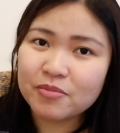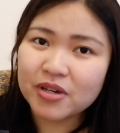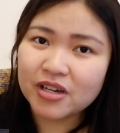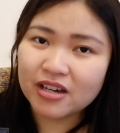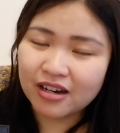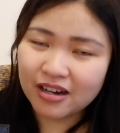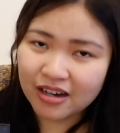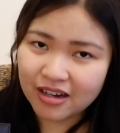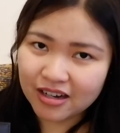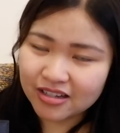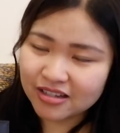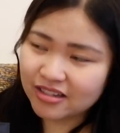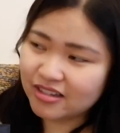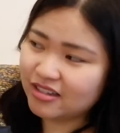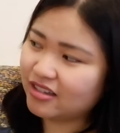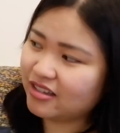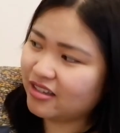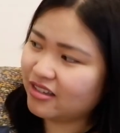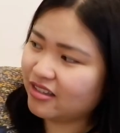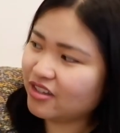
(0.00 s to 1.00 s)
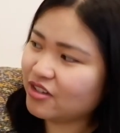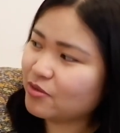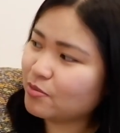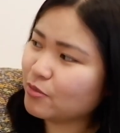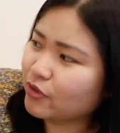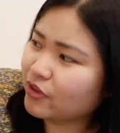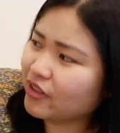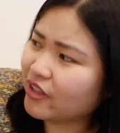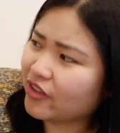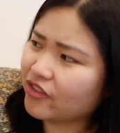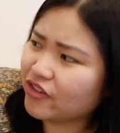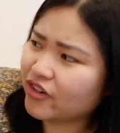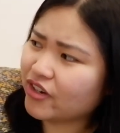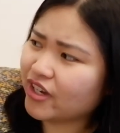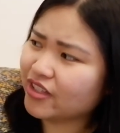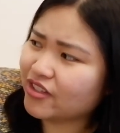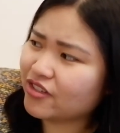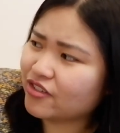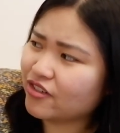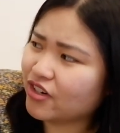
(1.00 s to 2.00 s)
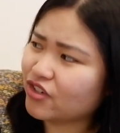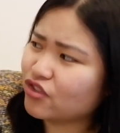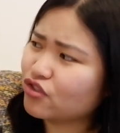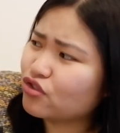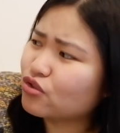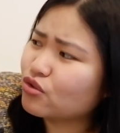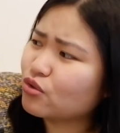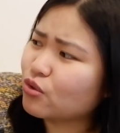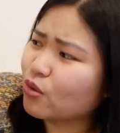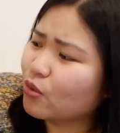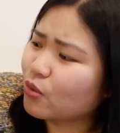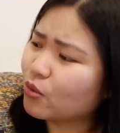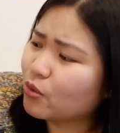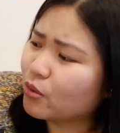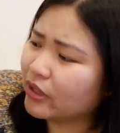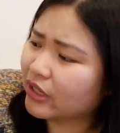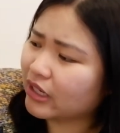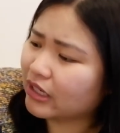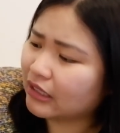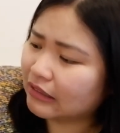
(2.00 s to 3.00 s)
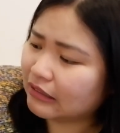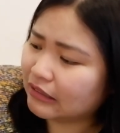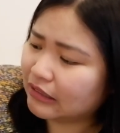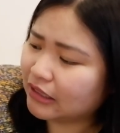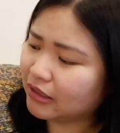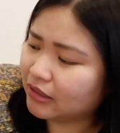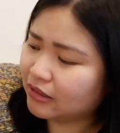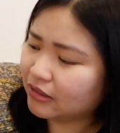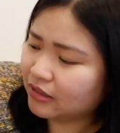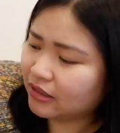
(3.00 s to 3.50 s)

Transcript: because the smooth leather gets scratched so quickly,